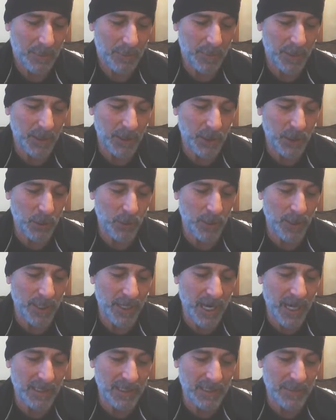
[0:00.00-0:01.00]
But you are
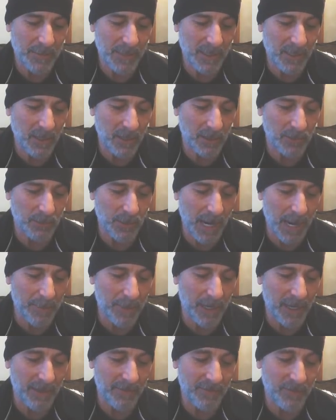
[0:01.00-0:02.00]
not to be called
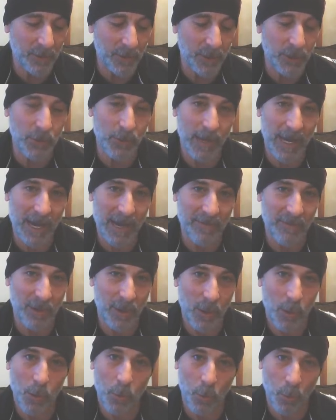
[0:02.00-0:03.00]
rabbi, for you have
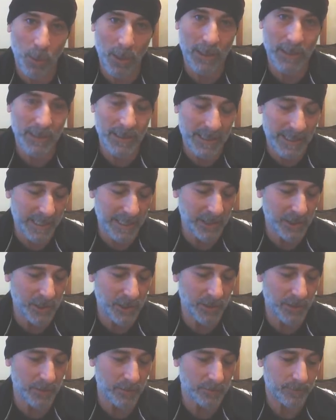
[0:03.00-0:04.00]
one
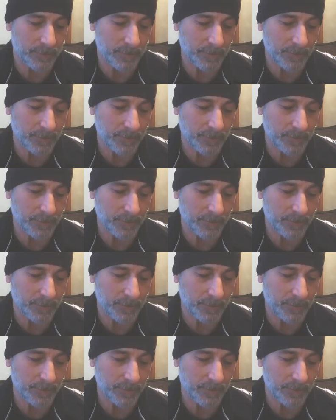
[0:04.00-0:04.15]
teacher,